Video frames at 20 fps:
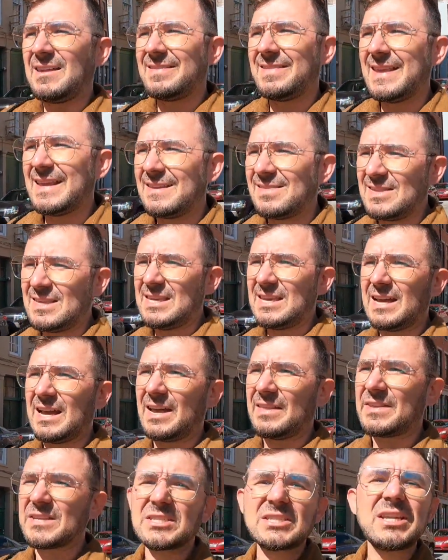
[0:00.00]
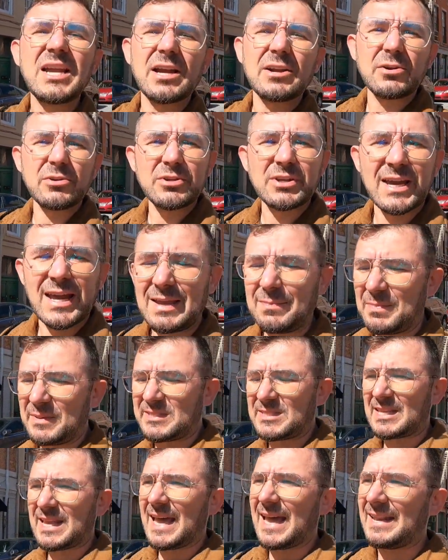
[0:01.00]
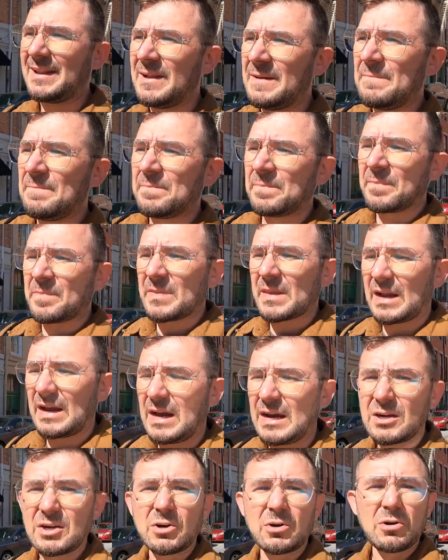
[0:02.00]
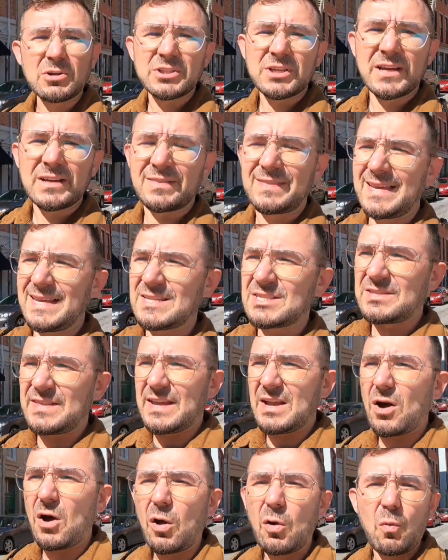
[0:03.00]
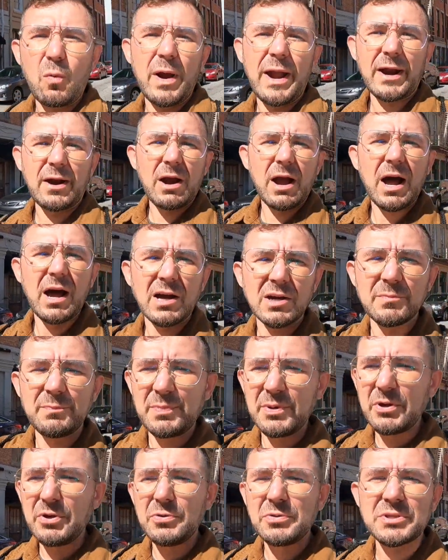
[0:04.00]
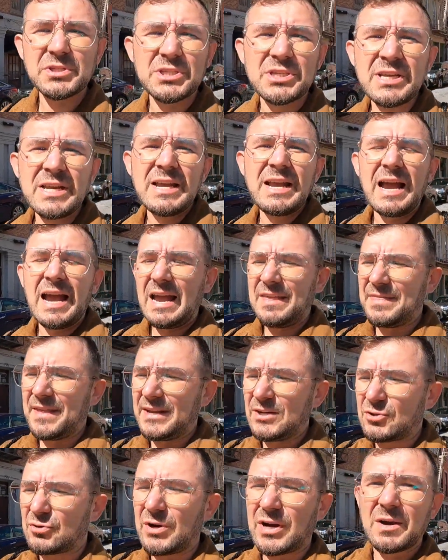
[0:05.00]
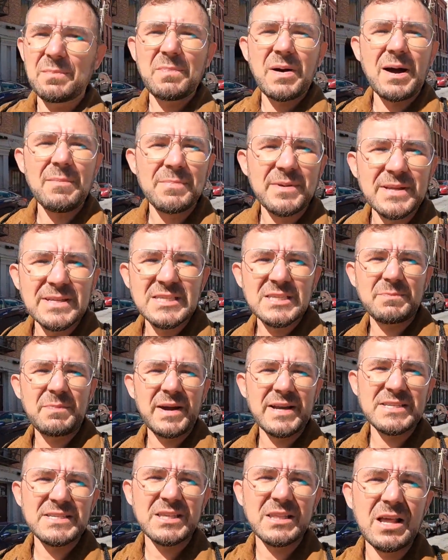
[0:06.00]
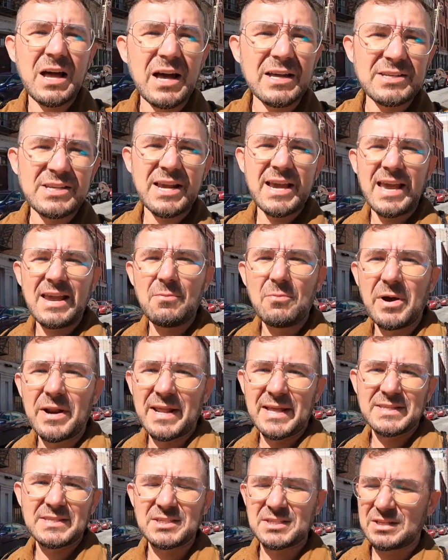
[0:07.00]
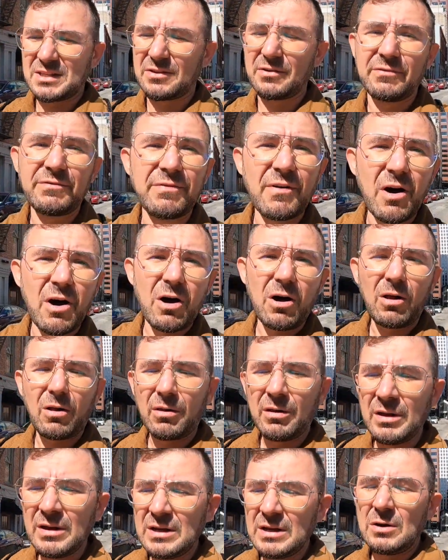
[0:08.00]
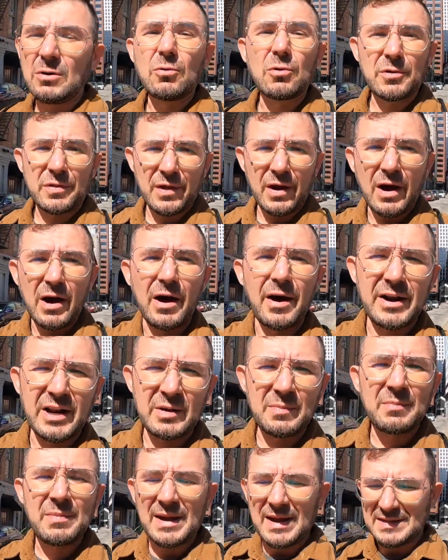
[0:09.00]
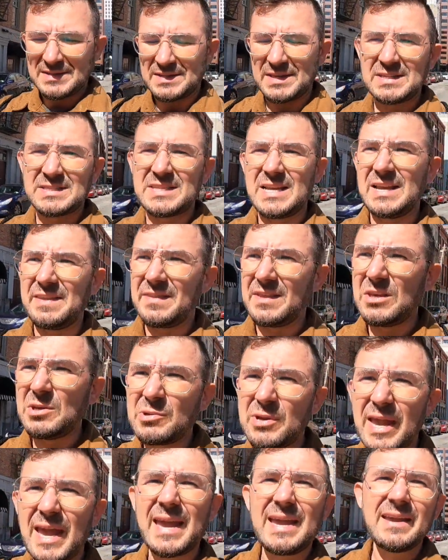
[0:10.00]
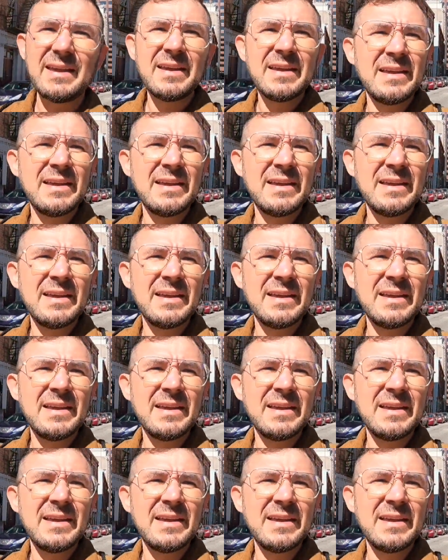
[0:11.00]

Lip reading: think the stereotype is that girls like this, they all wear Ugg boots and they drink pumpkin spice latte when it's the fall. or the autumn, as they say in the UK.